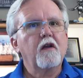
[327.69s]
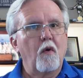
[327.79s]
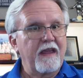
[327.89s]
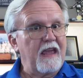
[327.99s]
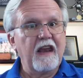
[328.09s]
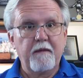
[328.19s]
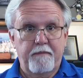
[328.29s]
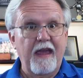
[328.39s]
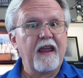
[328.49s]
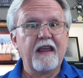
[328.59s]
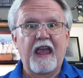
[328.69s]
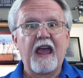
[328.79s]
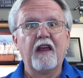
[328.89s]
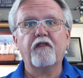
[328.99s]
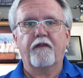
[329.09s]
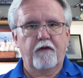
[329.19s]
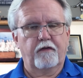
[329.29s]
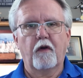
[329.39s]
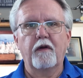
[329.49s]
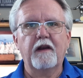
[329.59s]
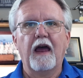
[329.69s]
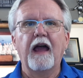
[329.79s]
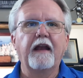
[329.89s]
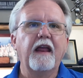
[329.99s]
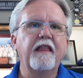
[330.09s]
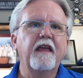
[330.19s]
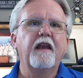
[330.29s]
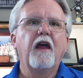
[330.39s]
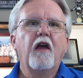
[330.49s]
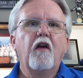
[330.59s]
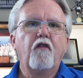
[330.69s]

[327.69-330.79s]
going in and paying cash if you're so inclined, and then